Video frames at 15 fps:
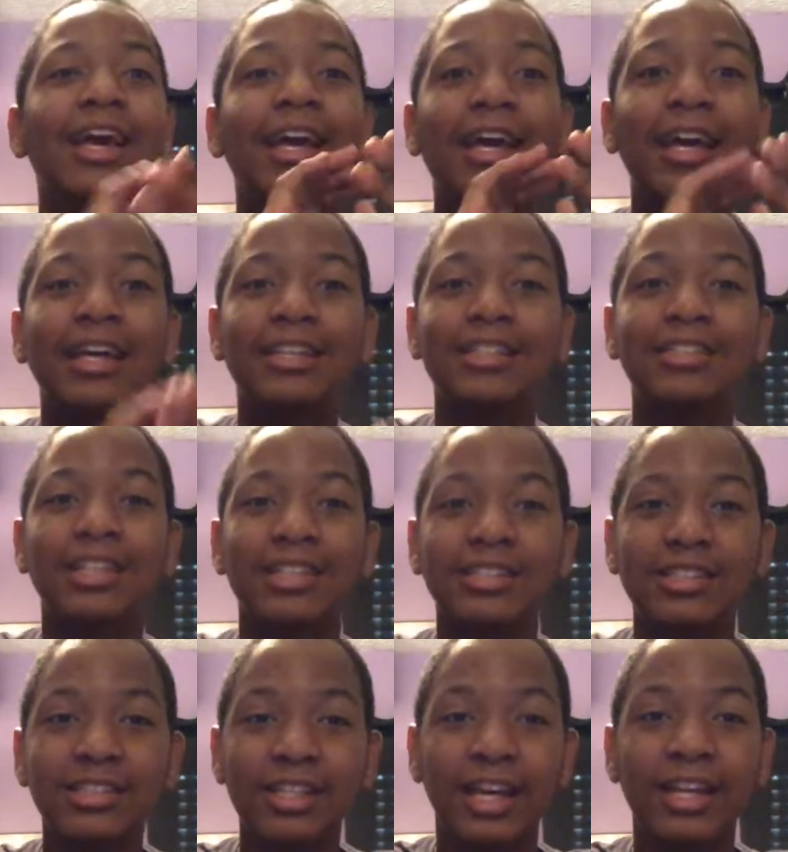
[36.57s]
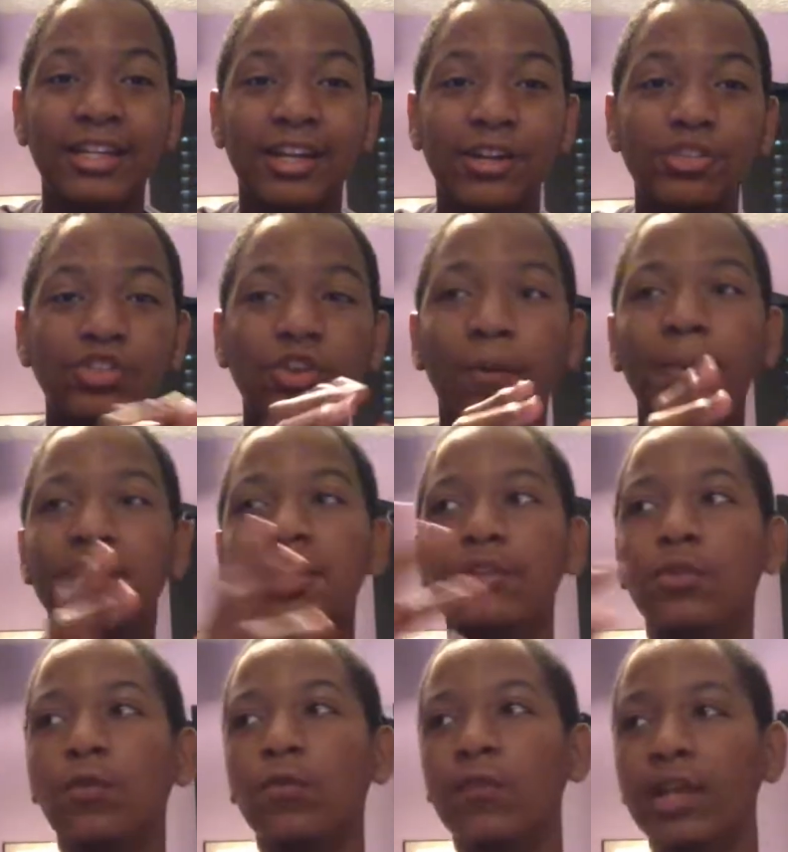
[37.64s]
it is insane. There are so many
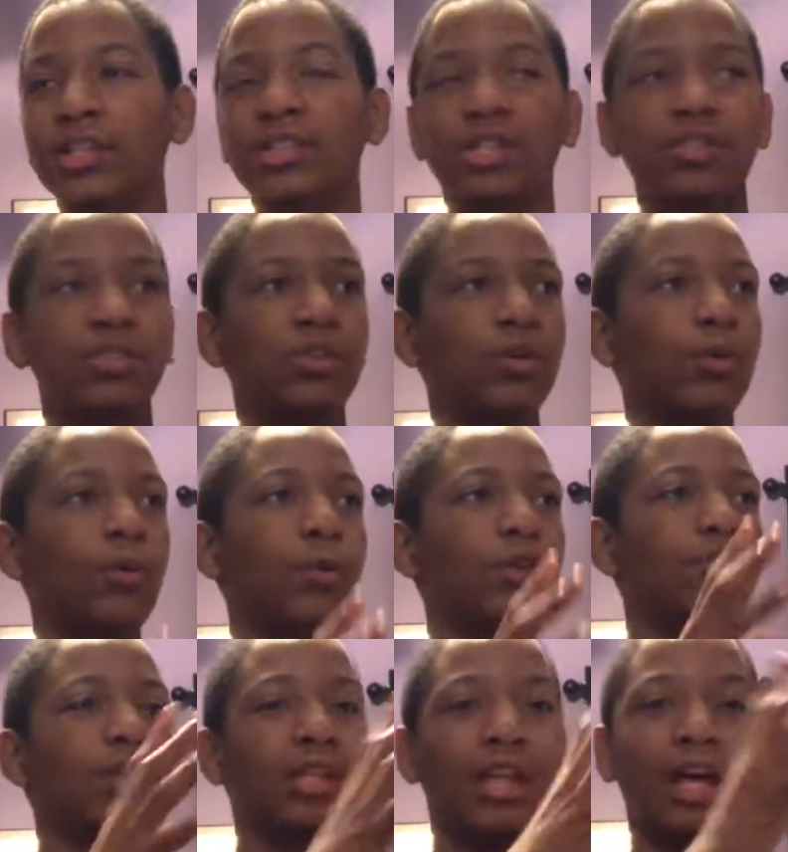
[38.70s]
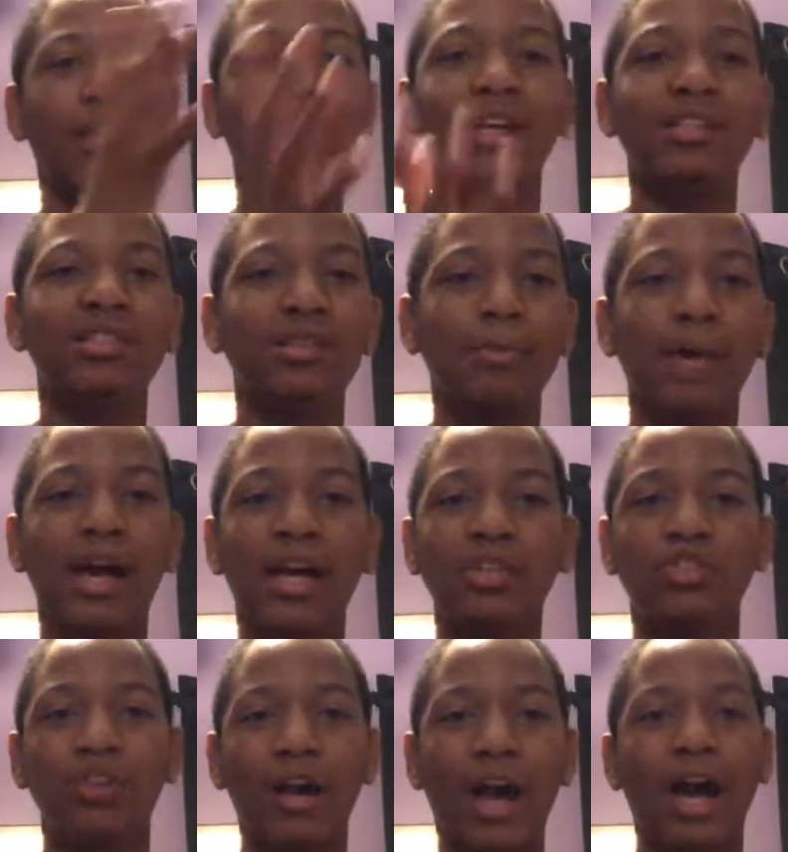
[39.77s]
new widgets, so you can like customize
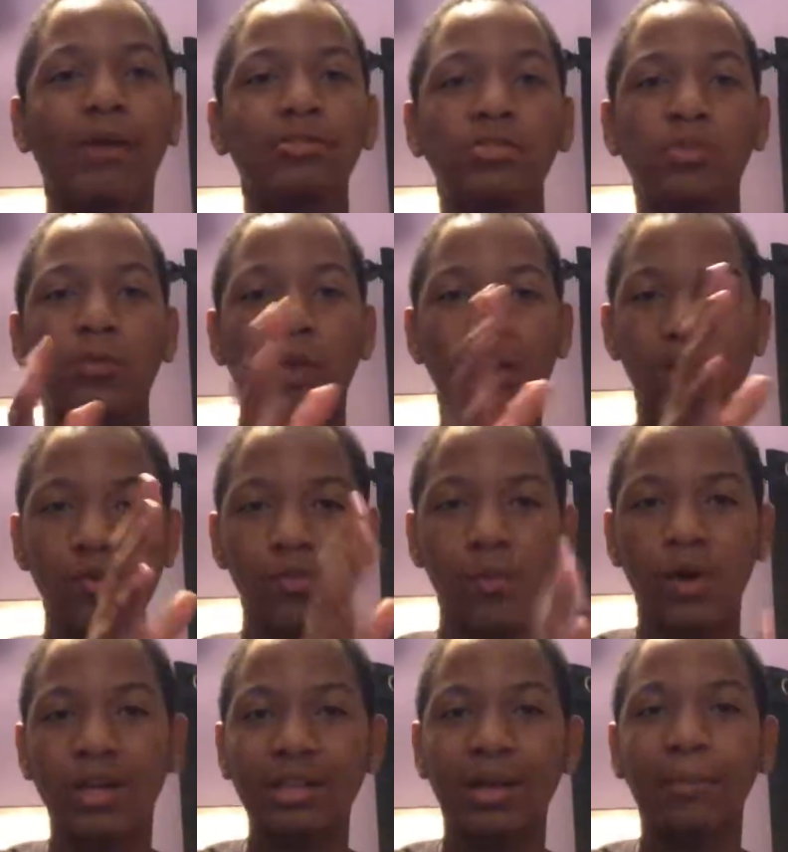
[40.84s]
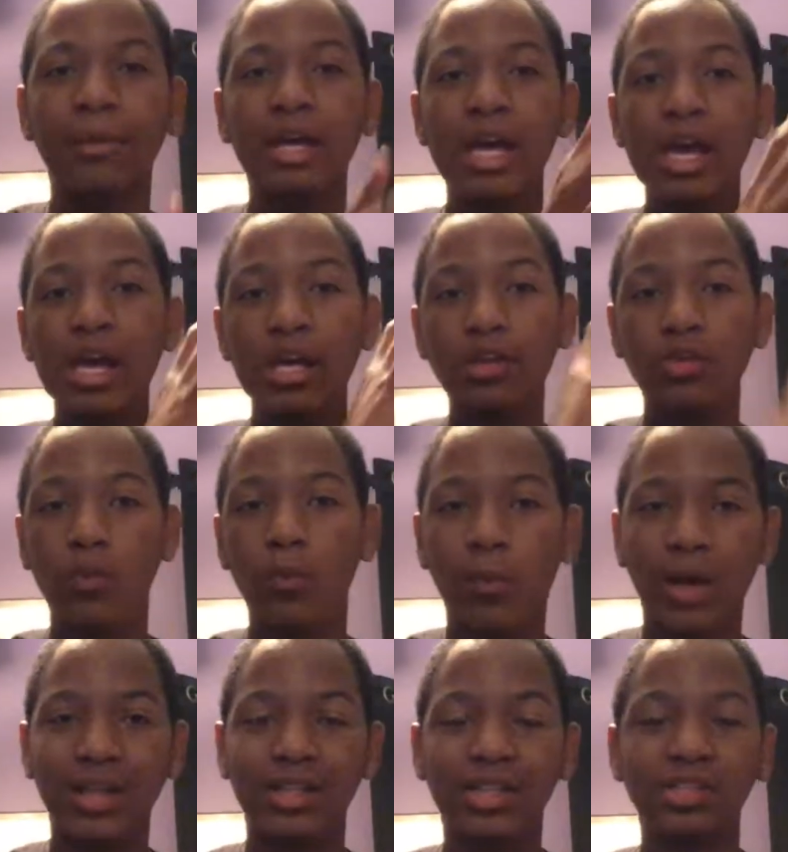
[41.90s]
your apps the way you want them. And your
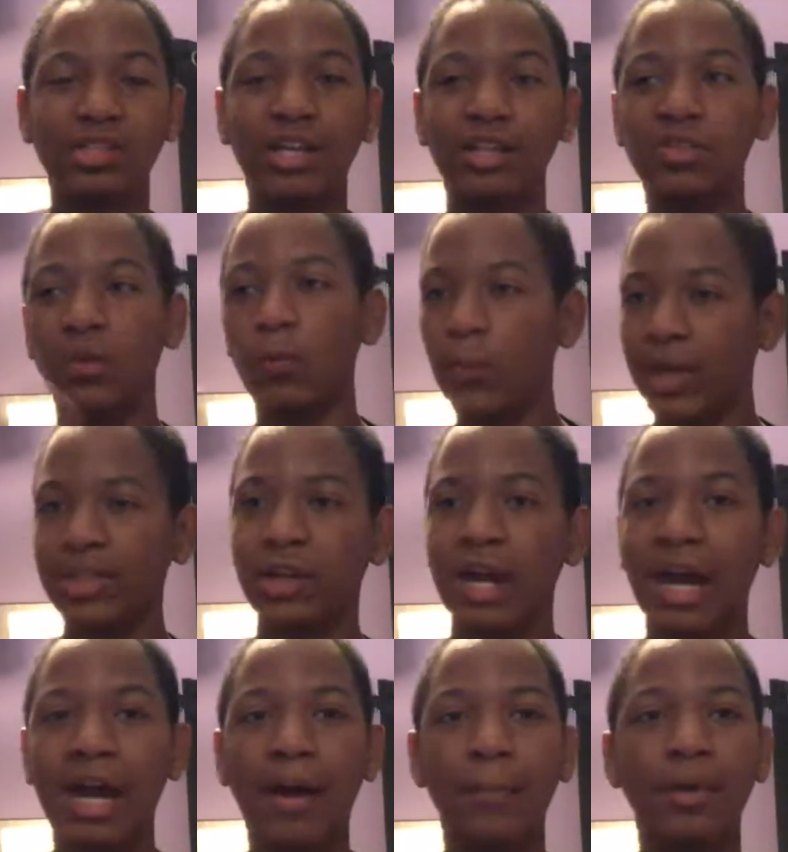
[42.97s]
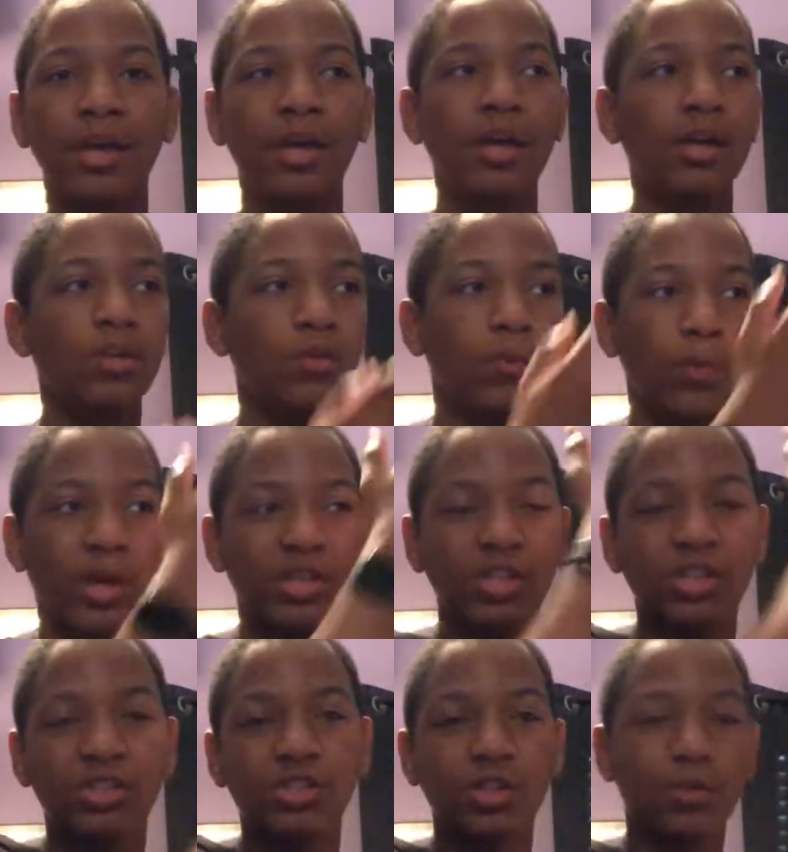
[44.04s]
widgets, like the weather app, the
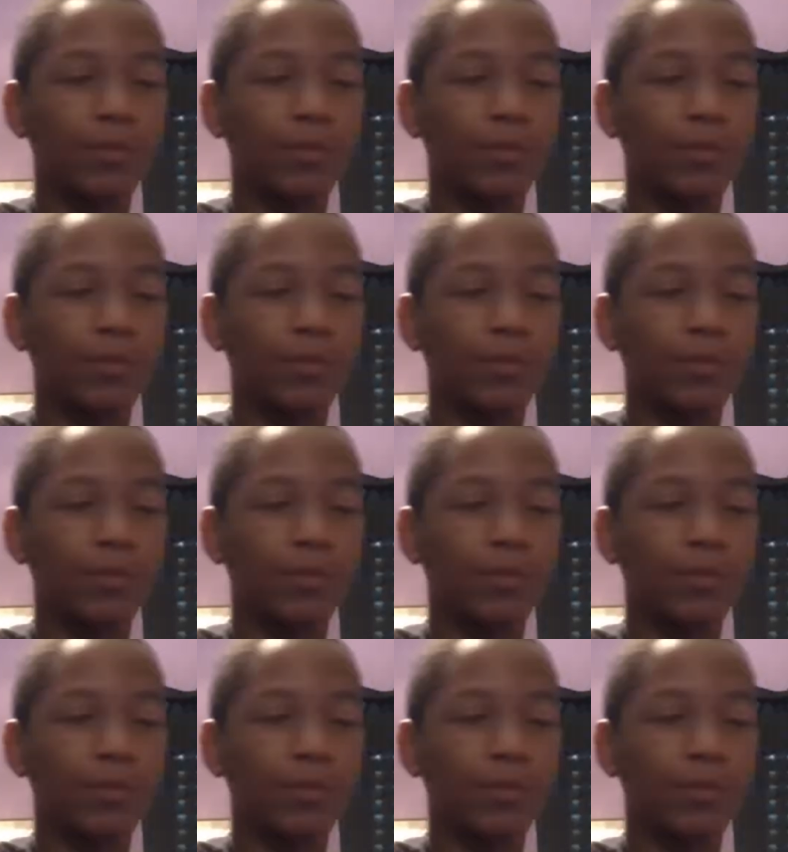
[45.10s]
widgets,